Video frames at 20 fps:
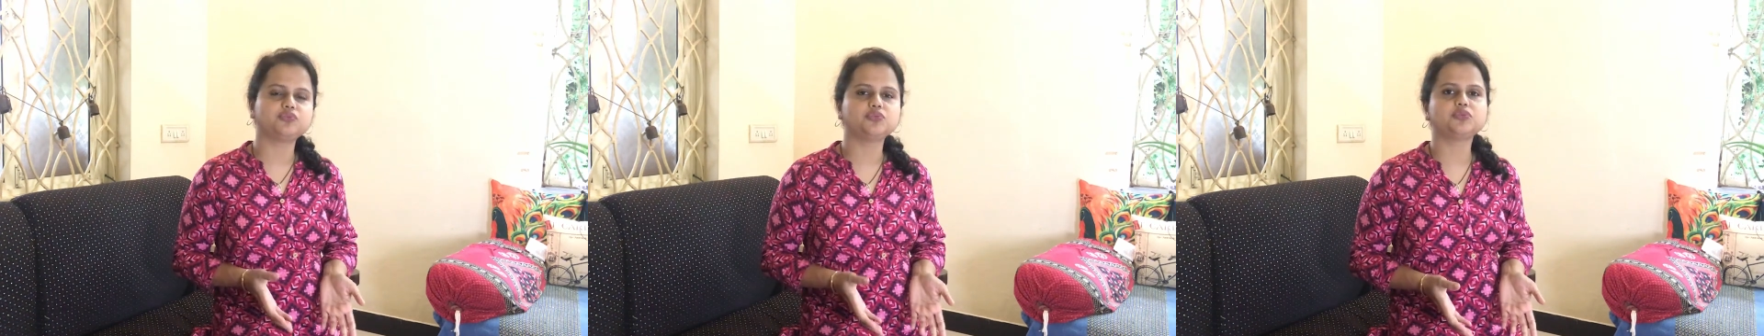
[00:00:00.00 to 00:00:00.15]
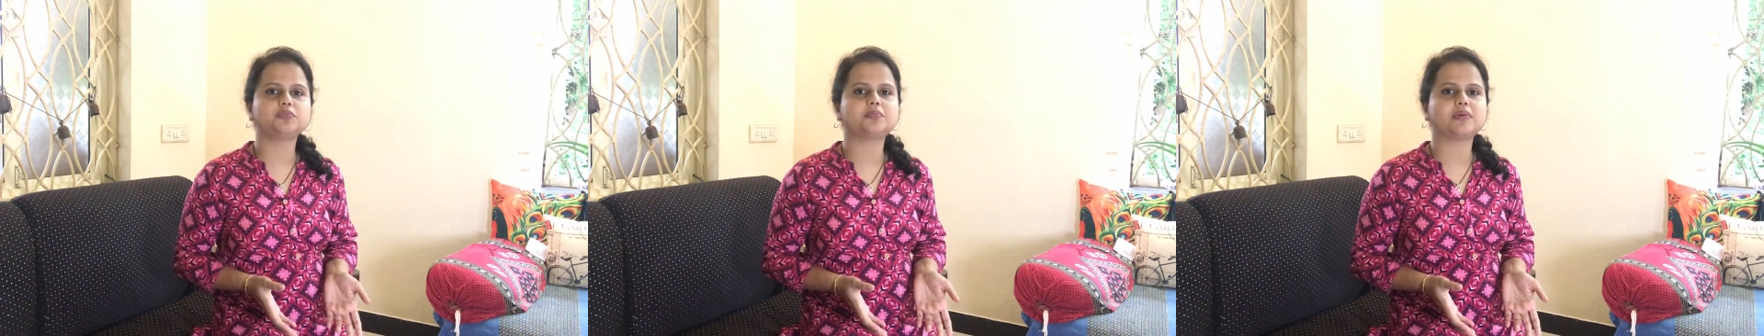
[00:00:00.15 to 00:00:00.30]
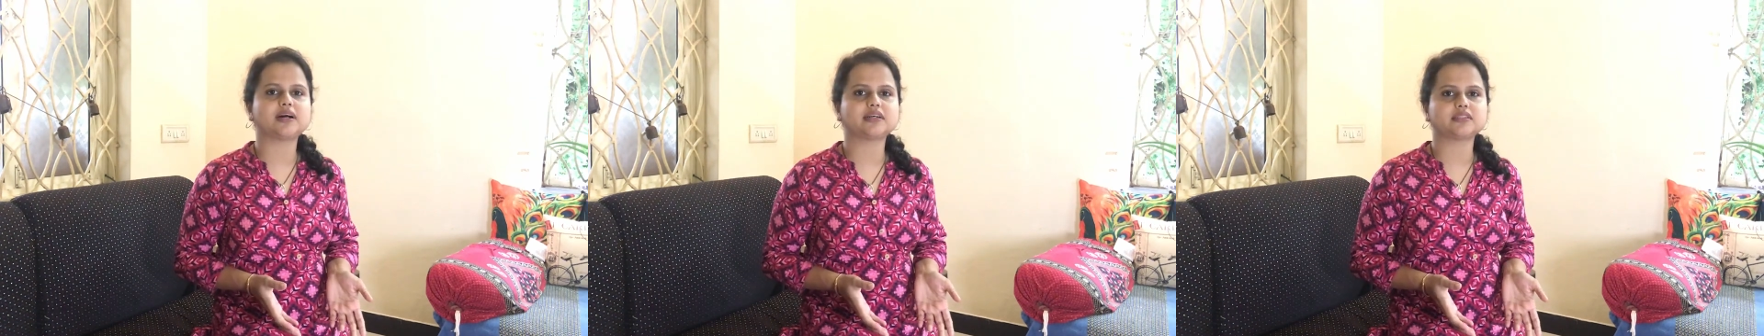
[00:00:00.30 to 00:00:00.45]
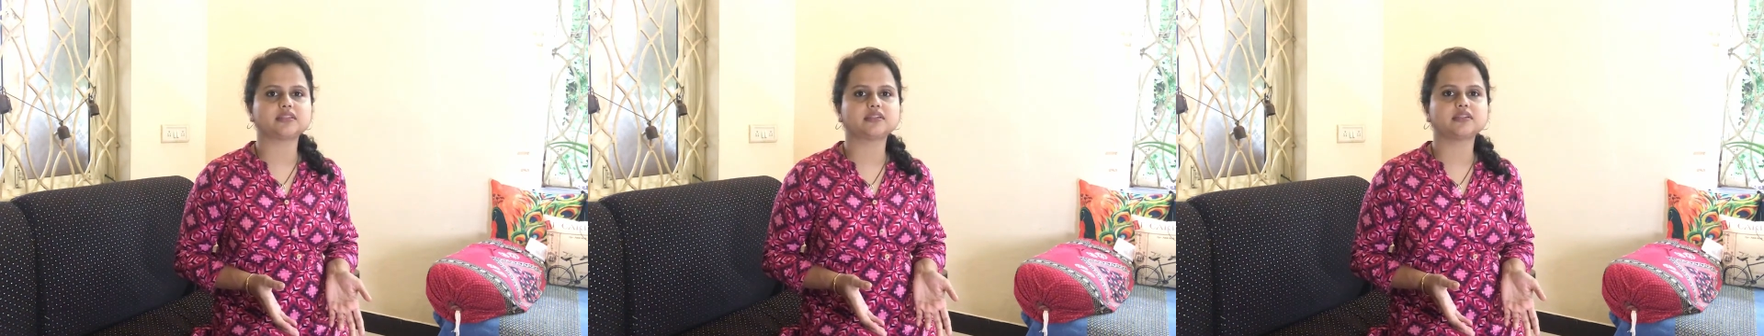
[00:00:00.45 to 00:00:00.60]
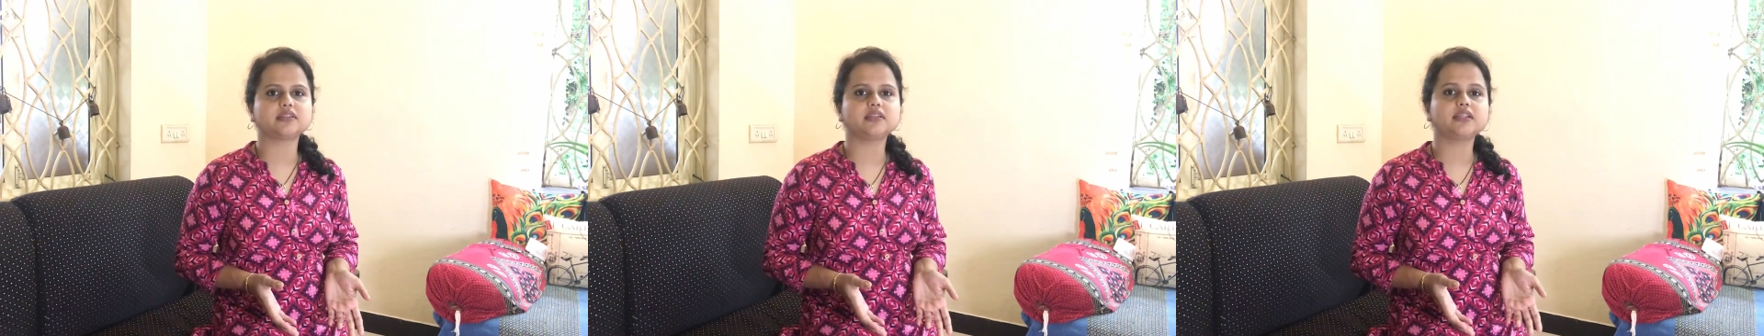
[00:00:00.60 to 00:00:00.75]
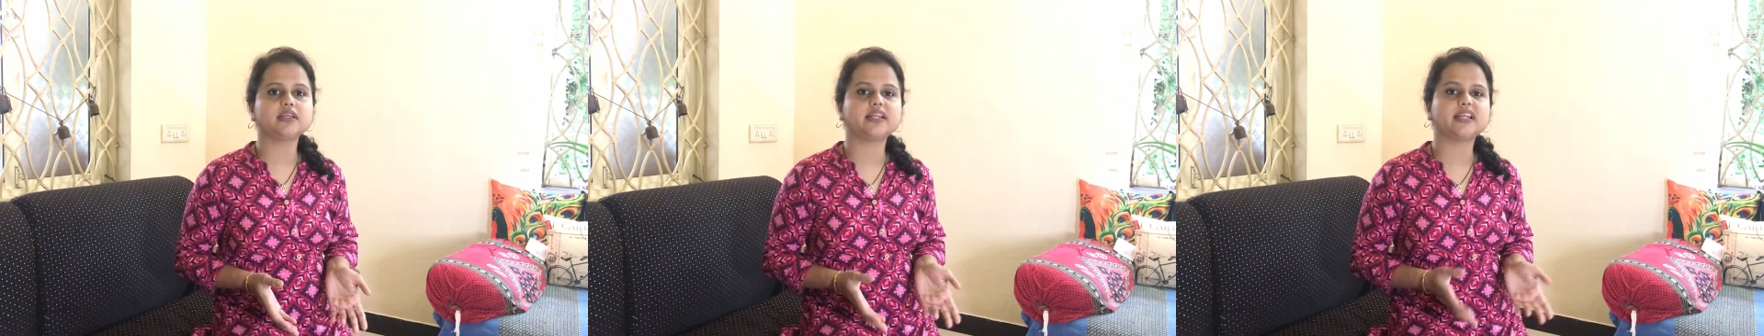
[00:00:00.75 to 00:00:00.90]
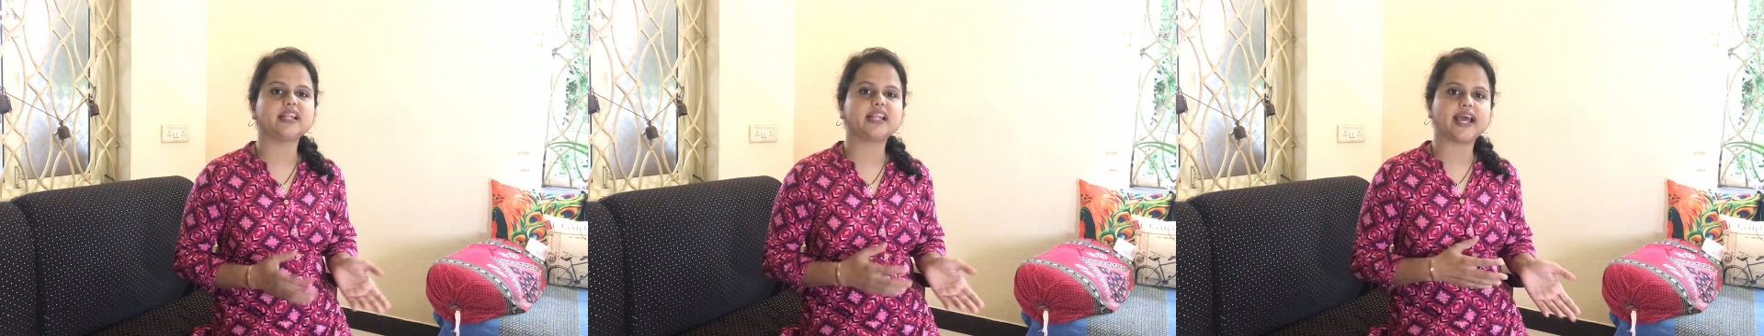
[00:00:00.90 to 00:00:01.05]
food parcel
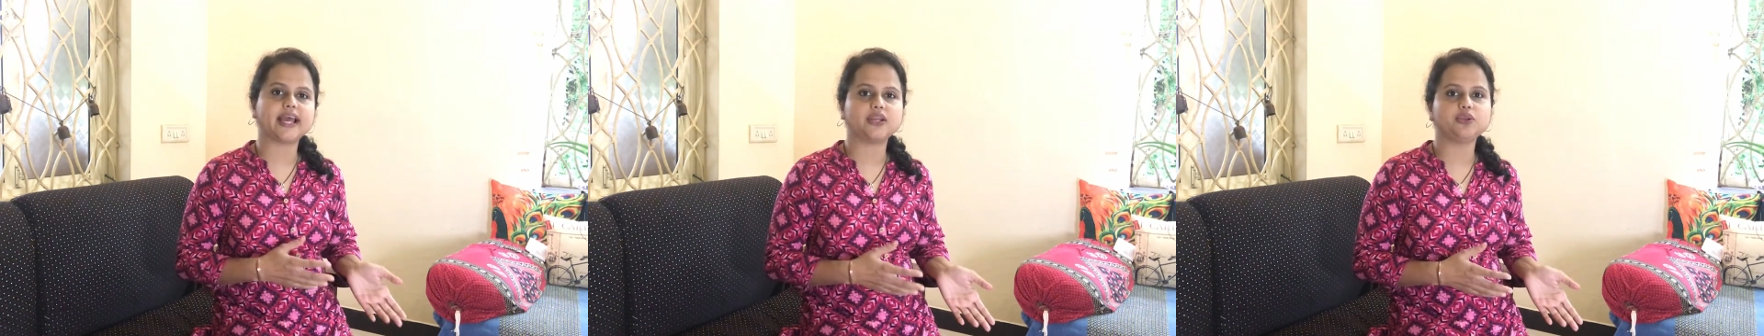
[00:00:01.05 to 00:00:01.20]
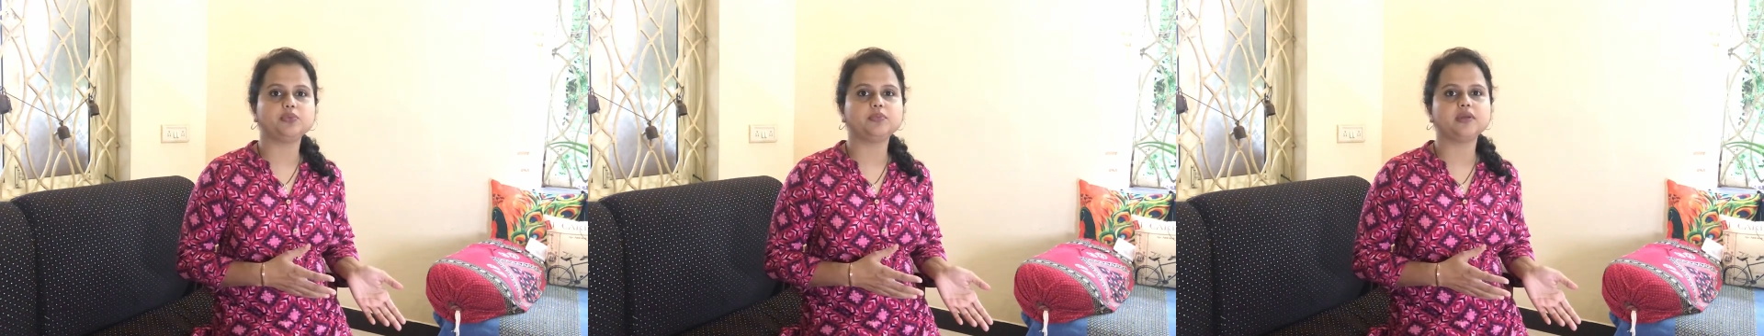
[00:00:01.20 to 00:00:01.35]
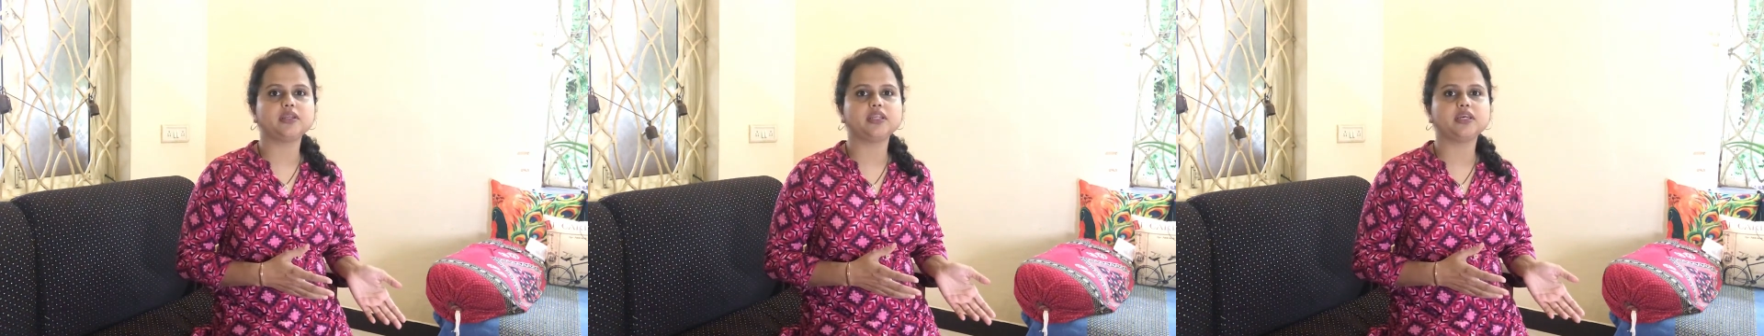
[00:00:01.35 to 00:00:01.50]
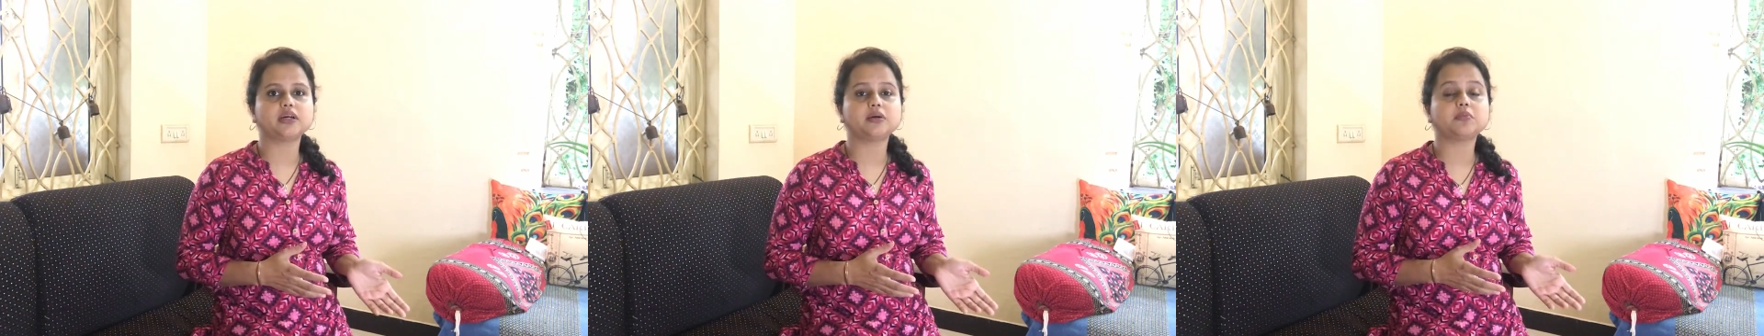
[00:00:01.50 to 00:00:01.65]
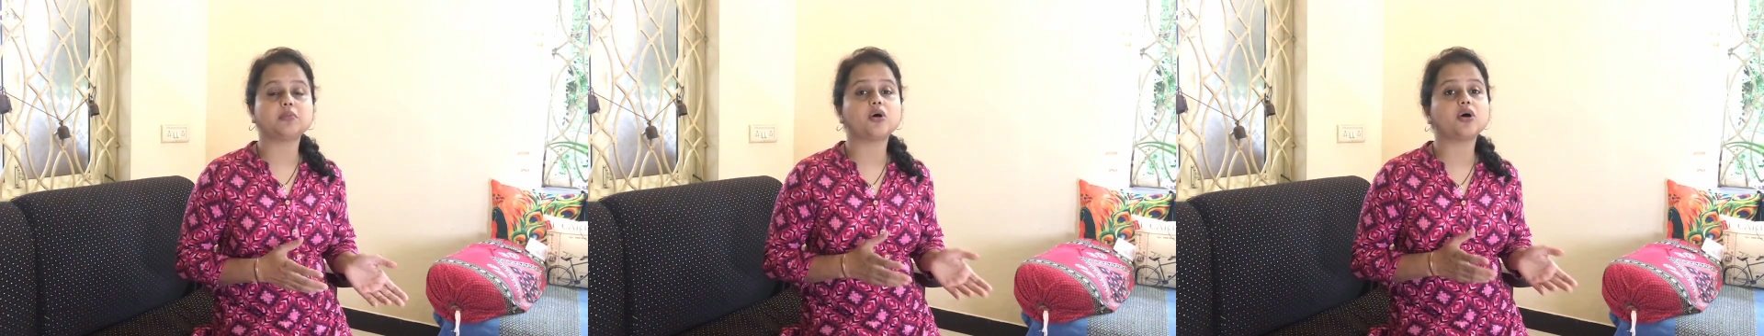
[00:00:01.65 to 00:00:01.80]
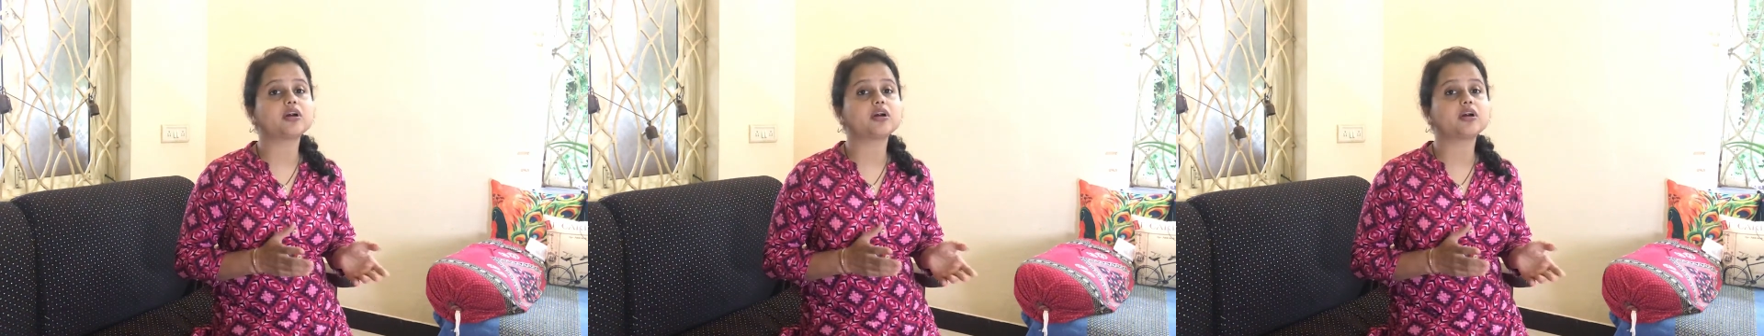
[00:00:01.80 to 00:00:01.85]
in an aluminium